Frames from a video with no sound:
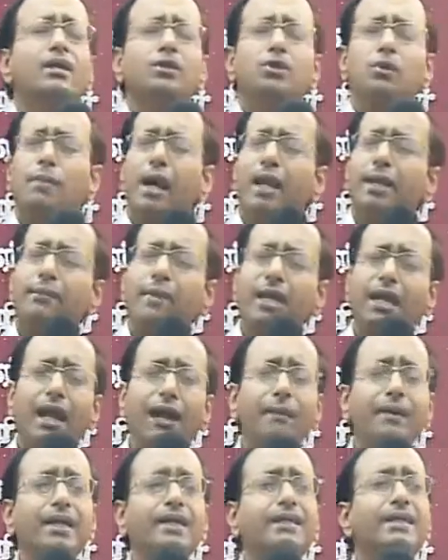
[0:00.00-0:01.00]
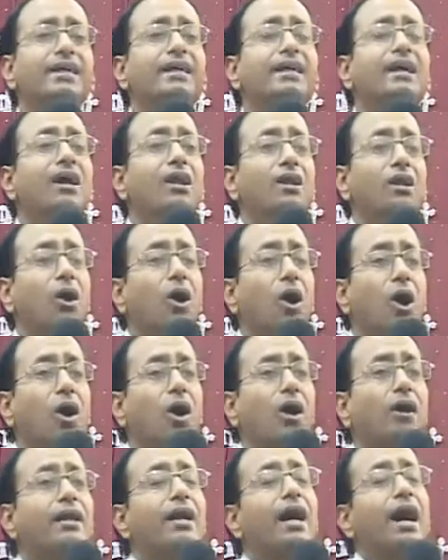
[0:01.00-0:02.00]
You might be lamenting,
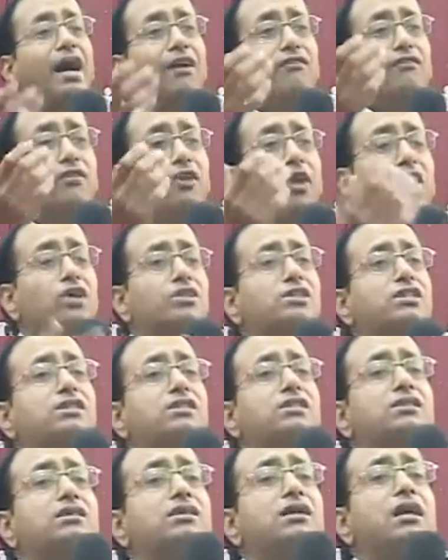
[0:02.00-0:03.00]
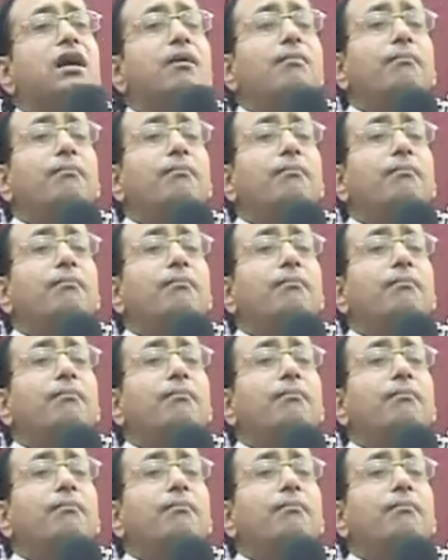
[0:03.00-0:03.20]
Lord, I've lost uh,